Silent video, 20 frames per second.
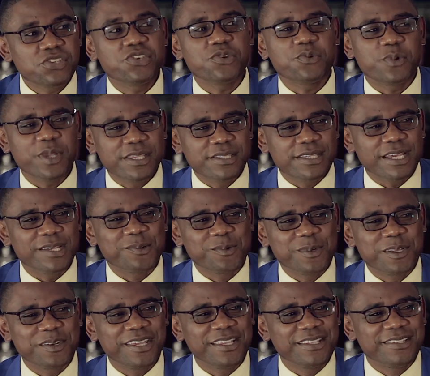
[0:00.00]
She reads, and
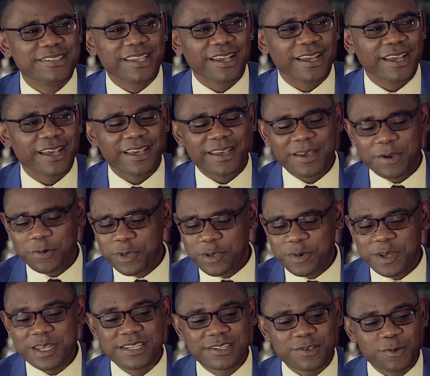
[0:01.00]
we
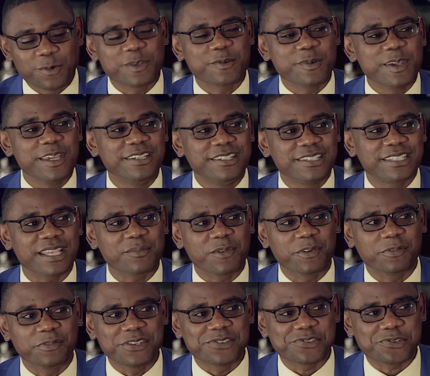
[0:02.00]
read some
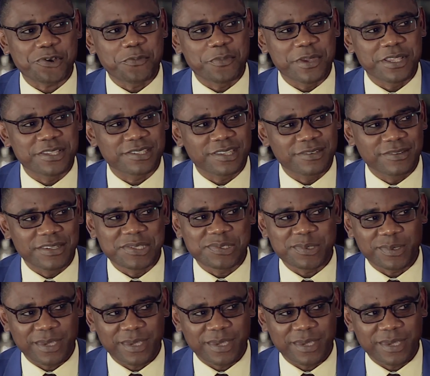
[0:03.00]
of these comments even